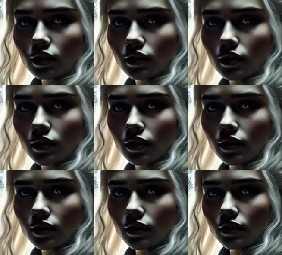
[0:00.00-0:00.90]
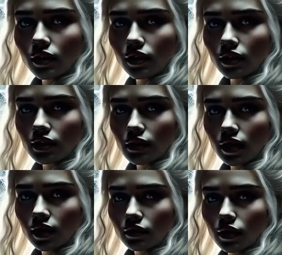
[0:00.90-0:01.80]
Or do you have some grander
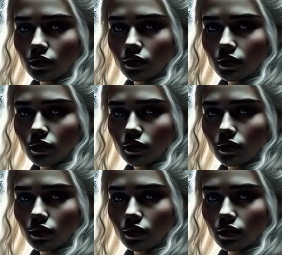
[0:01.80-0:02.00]
scheme?"